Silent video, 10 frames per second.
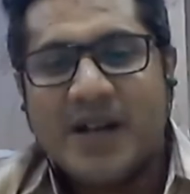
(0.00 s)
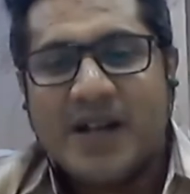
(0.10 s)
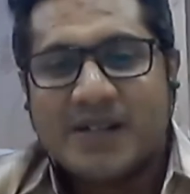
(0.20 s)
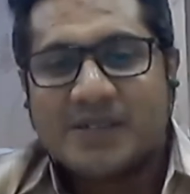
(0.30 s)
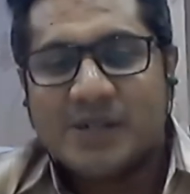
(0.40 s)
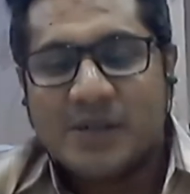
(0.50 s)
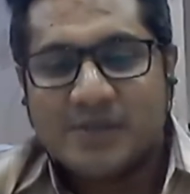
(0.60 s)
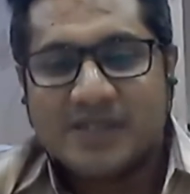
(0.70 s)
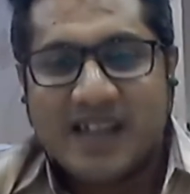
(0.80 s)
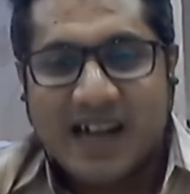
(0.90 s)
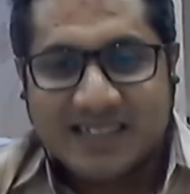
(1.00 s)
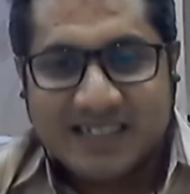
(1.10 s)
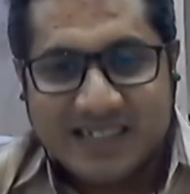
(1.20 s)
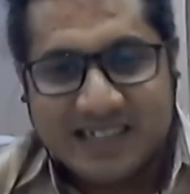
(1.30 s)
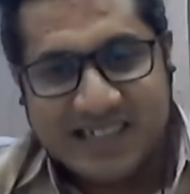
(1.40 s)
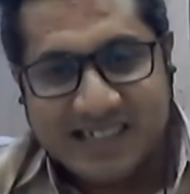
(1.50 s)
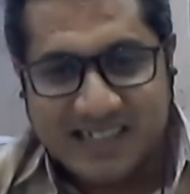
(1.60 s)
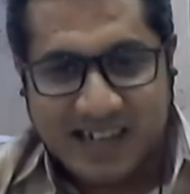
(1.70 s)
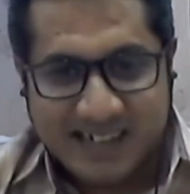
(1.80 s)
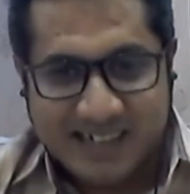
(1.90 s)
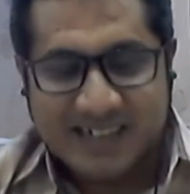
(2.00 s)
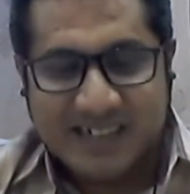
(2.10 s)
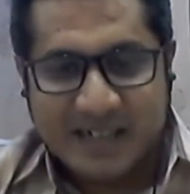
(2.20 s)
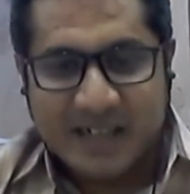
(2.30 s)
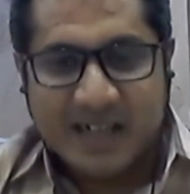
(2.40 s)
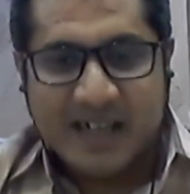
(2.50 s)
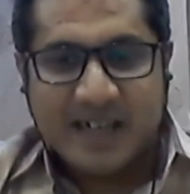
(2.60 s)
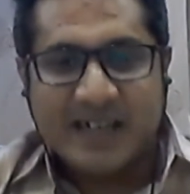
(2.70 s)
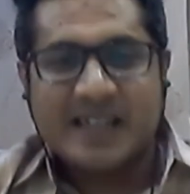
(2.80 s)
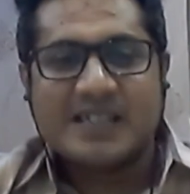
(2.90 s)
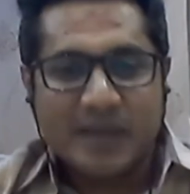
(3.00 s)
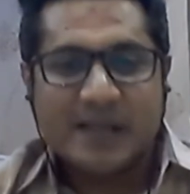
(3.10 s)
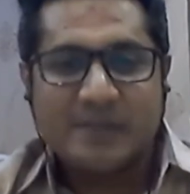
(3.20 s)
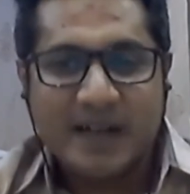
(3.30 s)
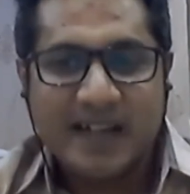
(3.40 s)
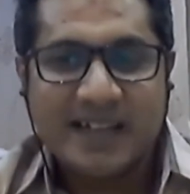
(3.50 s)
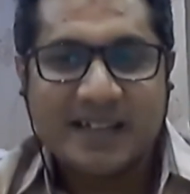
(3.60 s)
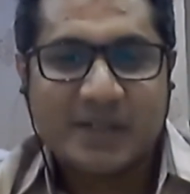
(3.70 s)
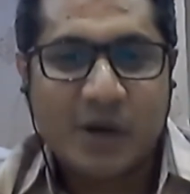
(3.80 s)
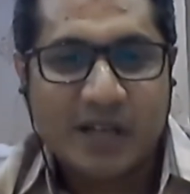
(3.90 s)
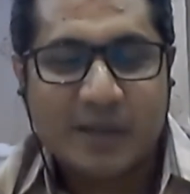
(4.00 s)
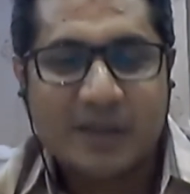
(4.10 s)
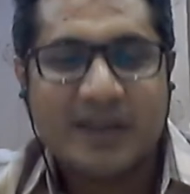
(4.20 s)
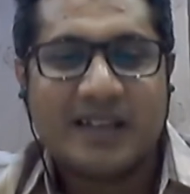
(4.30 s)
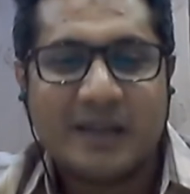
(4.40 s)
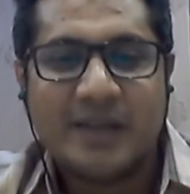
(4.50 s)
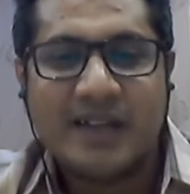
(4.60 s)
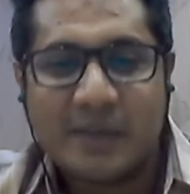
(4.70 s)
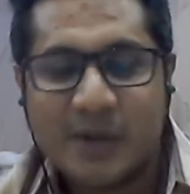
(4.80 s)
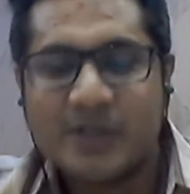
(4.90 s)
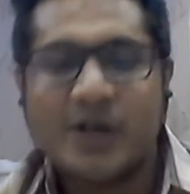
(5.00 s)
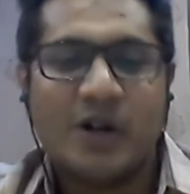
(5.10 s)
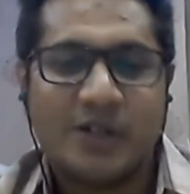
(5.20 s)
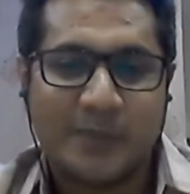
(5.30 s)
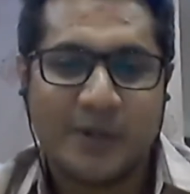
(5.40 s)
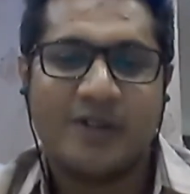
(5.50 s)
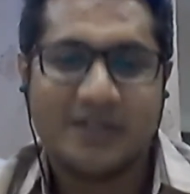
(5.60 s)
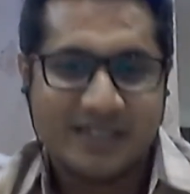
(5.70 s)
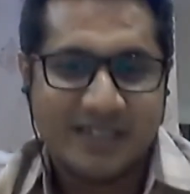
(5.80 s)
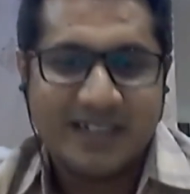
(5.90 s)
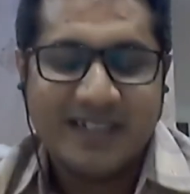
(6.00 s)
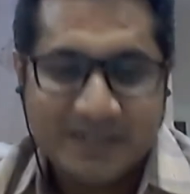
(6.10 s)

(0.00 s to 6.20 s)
So, Mister Adarsh, let's get started. Uh, let's begin by talking a little bit about your entrepreneurial journey.